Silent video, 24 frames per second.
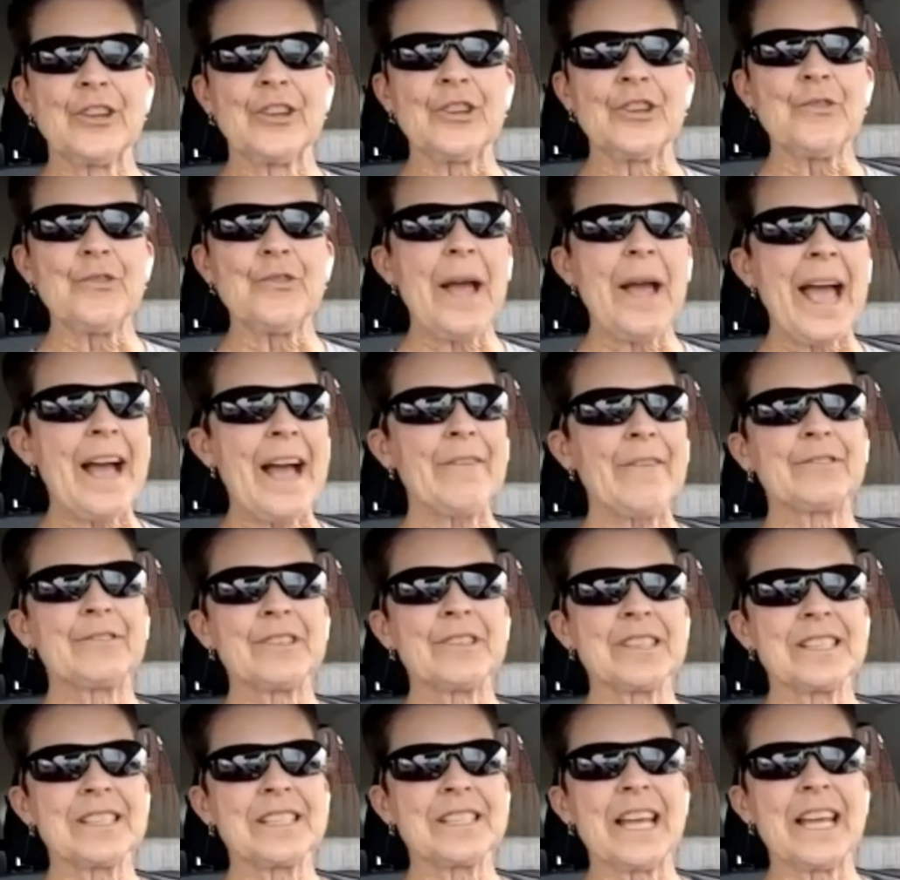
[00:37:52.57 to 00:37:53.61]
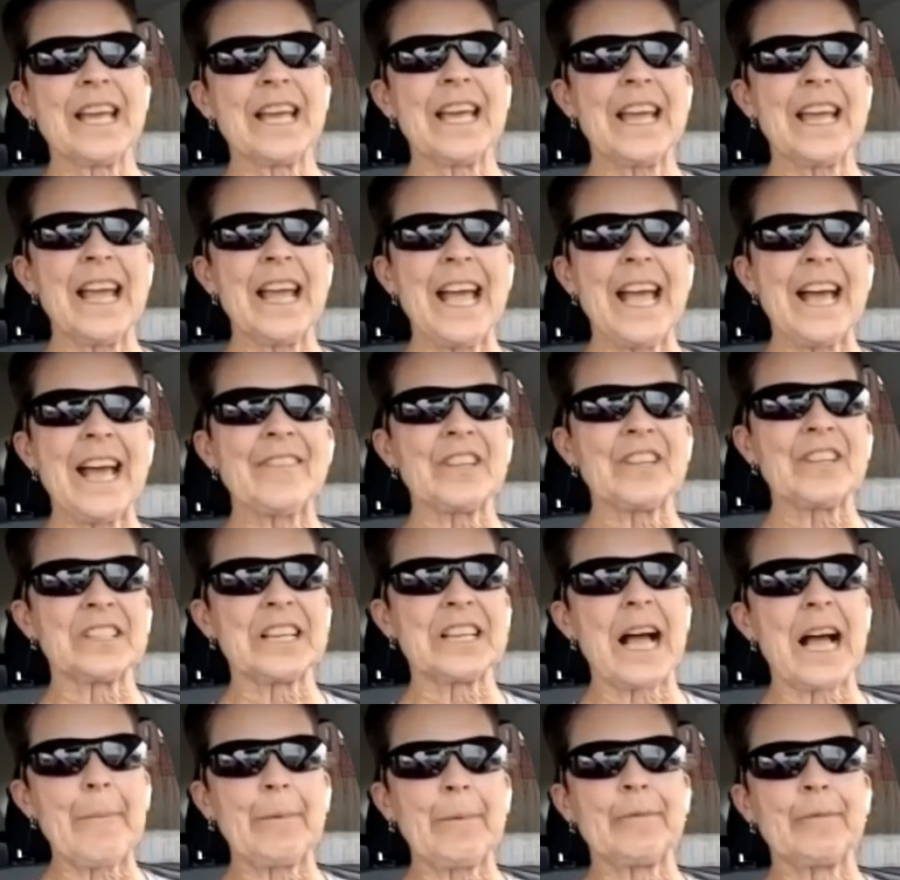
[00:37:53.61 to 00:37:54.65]
You have to stay at the
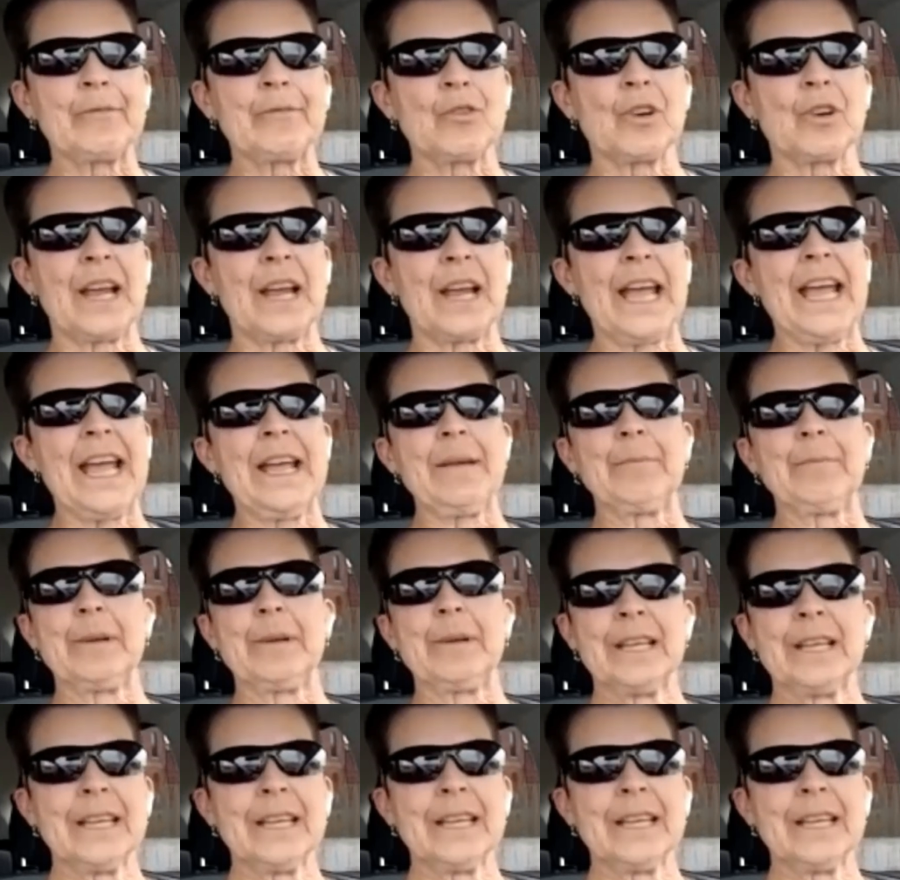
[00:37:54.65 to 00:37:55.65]
top of your game.